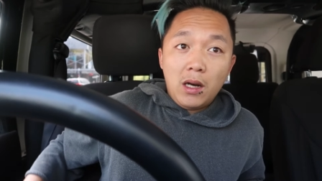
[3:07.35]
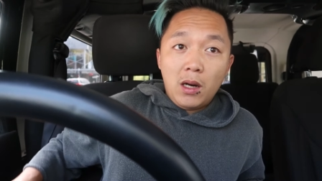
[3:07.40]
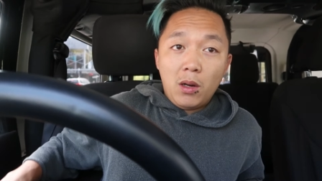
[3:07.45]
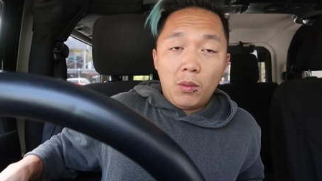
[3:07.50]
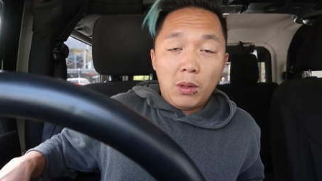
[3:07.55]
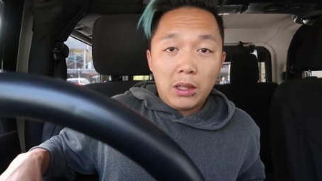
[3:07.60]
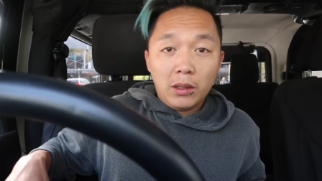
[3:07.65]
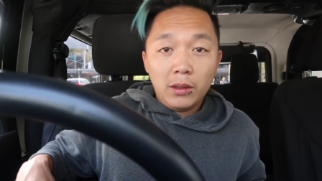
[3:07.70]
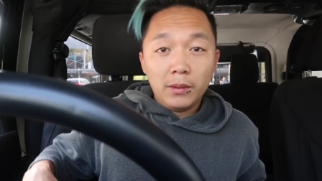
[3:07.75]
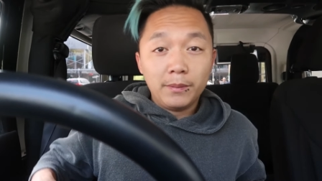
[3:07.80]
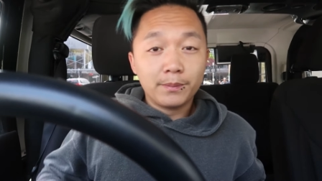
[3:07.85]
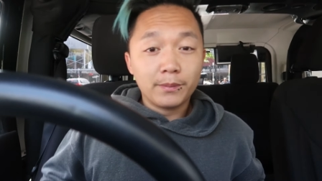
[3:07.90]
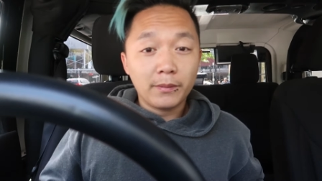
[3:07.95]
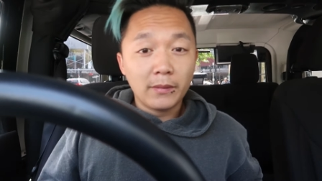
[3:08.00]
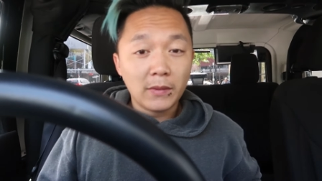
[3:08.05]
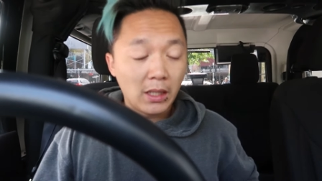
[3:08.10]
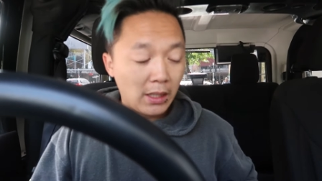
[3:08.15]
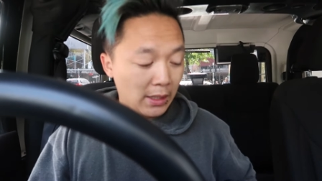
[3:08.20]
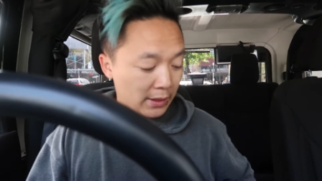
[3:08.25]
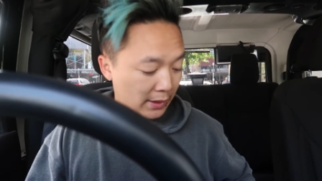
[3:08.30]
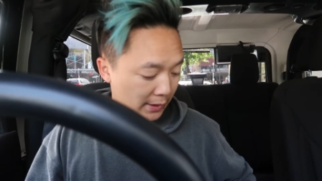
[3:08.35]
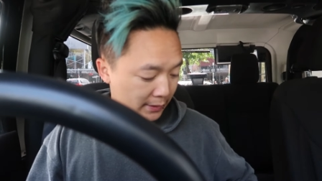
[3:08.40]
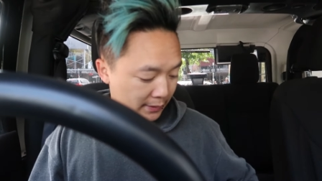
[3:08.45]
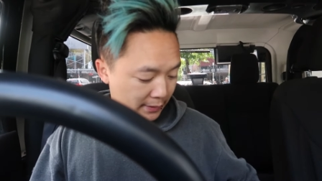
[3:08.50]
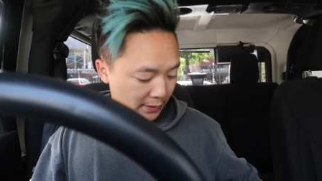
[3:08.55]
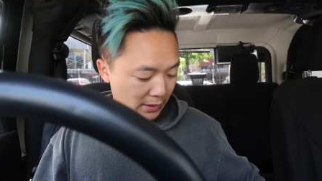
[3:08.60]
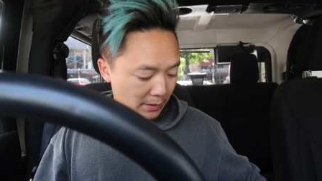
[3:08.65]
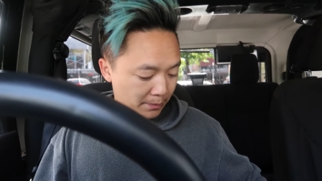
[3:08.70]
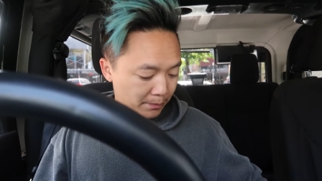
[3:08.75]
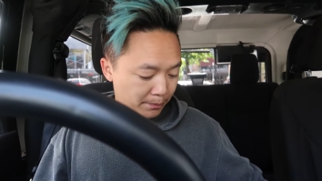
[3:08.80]
Oh well, I
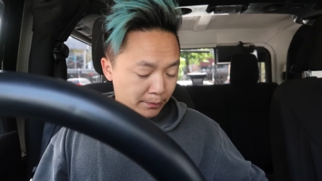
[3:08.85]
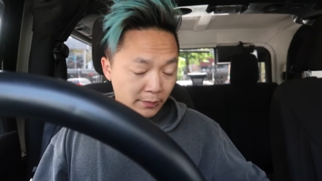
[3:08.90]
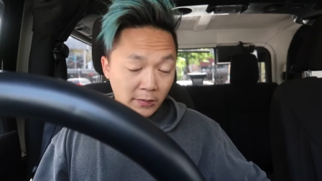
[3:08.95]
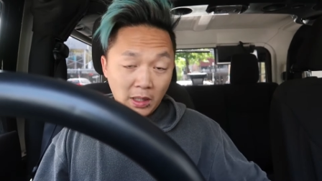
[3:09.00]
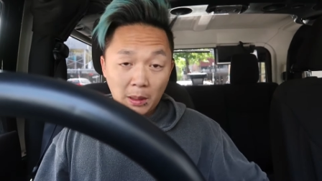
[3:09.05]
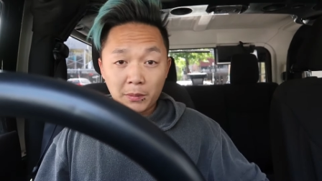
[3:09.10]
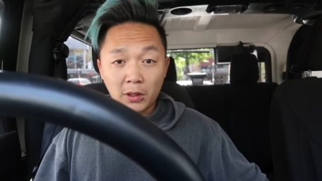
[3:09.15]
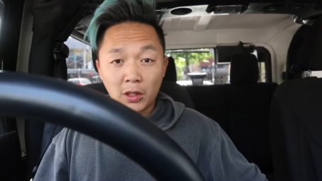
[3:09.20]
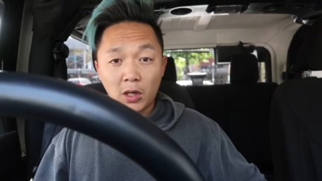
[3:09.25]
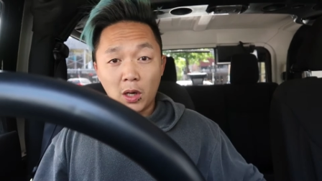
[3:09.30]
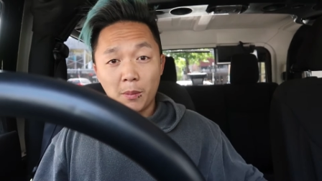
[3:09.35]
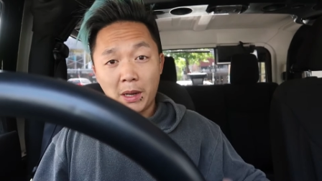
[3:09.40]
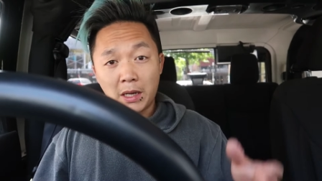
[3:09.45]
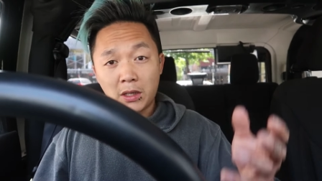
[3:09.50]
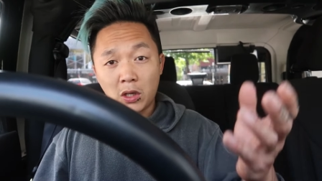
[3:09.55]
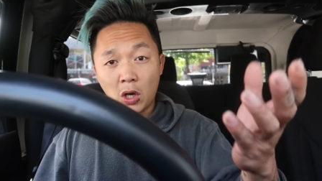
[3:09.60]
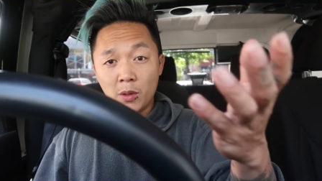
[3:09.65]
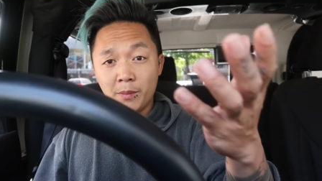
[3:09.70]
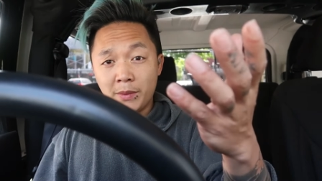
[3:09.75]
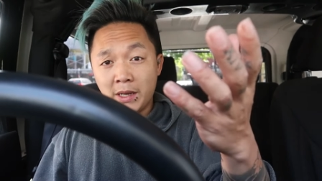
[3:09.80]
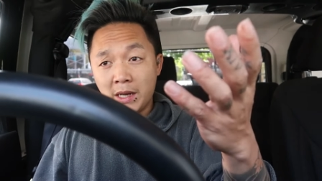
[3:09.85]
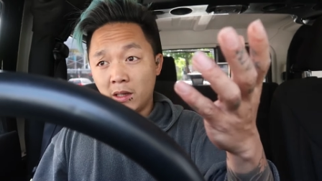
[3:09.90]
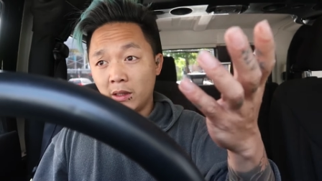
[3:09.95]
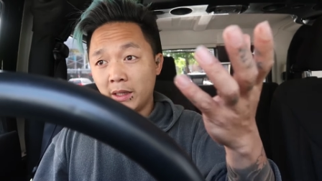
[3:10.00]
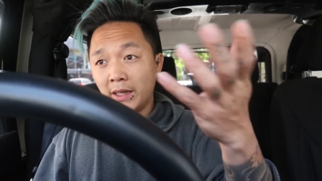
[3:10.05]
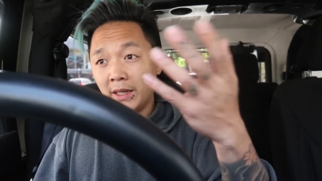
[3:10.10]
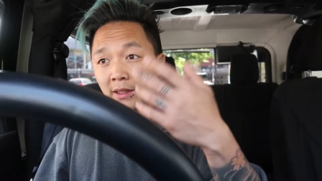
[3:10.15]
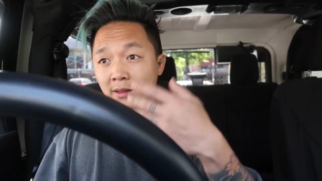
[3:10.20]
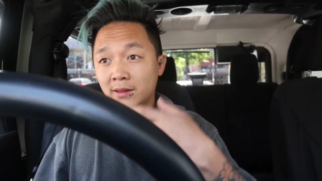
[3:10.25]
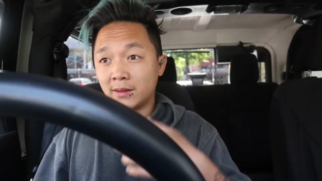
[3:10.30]
guess um, I'm gonna go back home now,
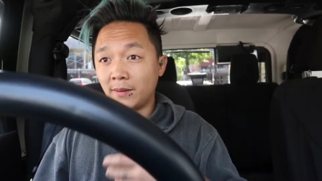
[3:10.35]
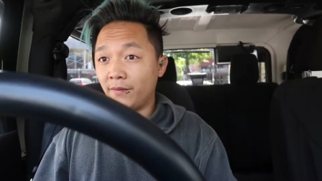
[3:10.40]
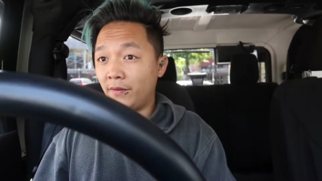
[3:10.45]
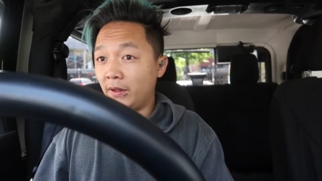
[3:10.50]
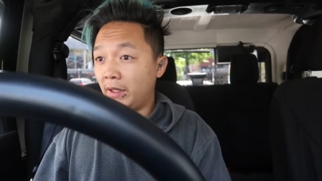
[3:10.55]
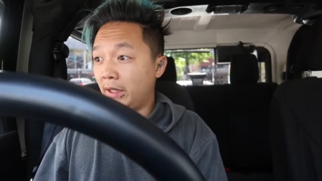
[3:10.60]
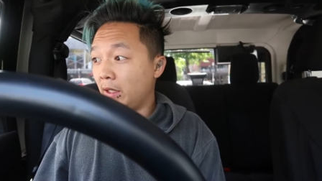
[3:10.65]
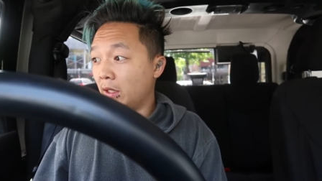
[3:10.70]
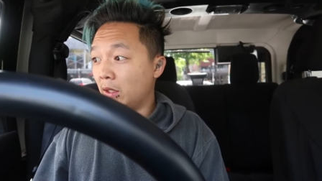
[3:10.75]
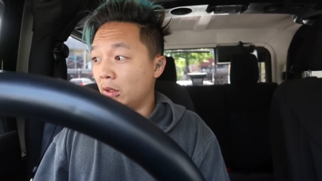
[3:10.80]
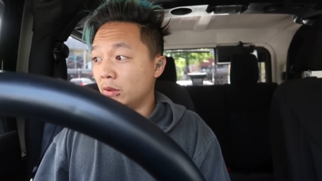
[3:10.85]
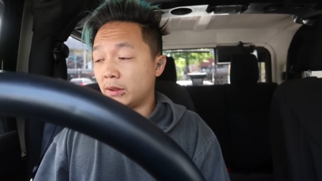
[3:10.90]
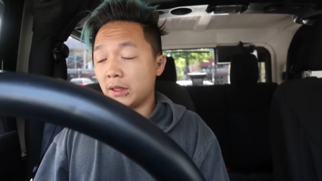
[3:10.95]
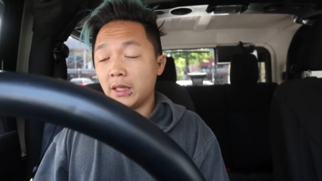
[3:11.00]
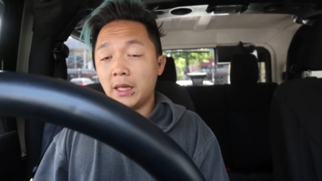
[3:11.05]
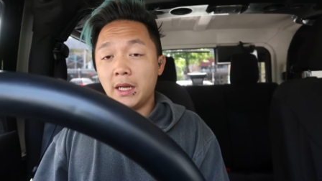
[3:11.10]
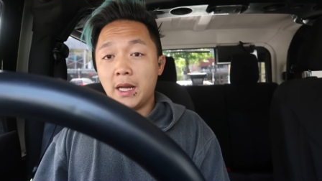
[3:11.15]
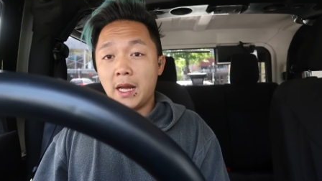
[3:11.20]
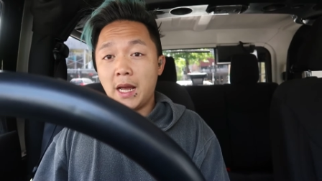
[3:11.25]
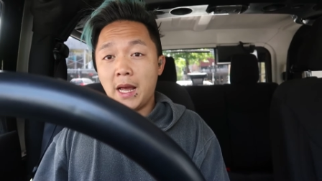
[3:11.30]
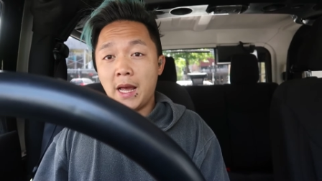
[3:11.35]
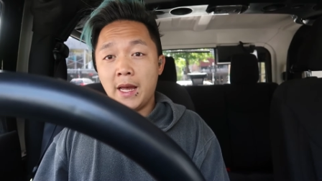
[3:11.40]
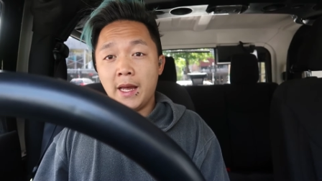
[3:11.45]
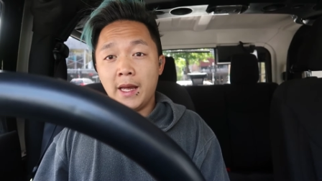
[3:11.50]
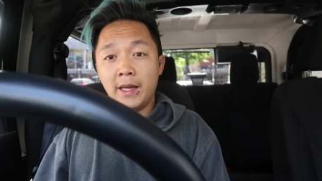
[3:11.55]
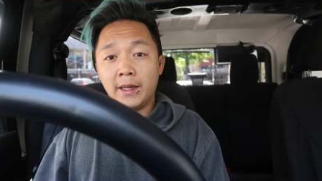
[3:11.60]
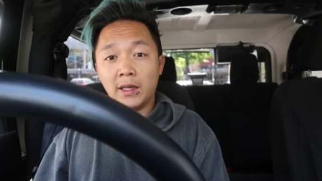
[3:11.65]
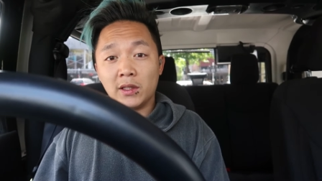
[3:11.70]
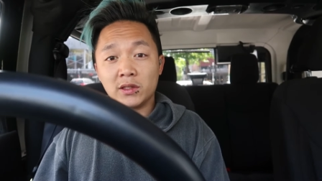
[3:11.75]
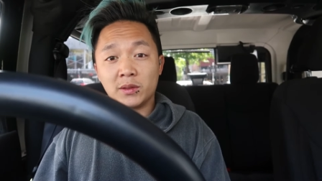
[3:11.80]
edit some videos,
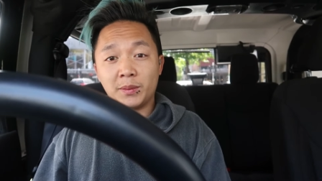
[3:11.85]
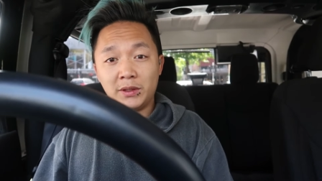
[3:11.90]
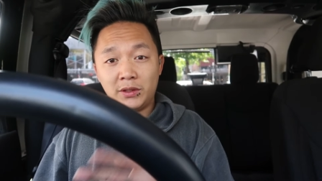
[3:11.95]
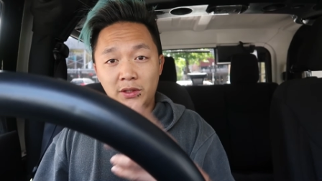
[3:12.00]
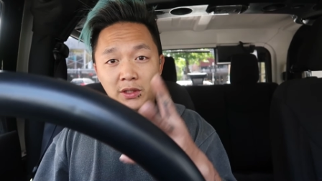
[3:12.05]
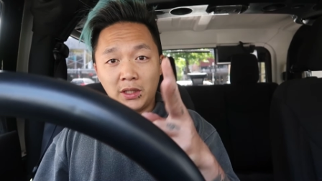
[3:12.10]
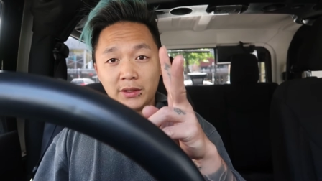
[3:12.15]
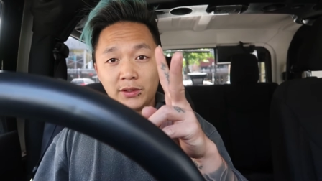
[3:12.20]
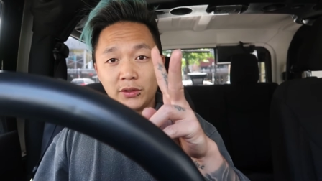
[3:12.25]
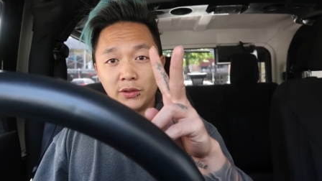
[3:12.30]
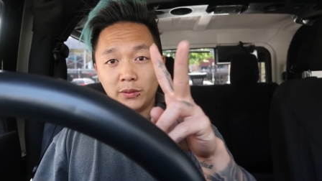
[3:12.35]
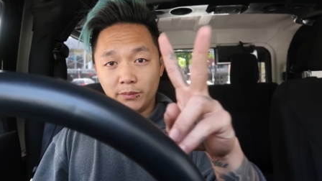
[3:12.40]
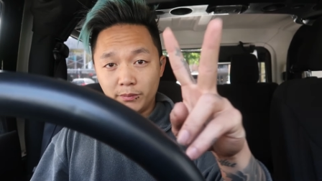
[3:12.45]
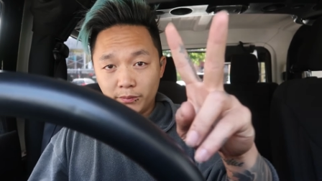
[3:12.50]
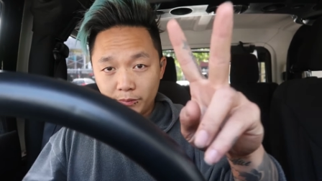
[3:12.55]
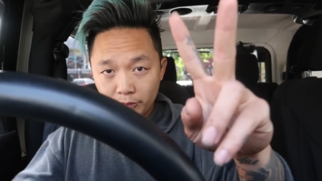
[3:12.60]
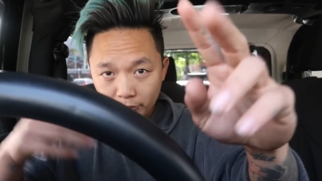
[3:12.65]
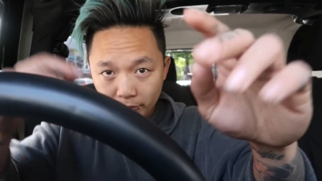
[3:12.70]
and I'll speak to you guys soon.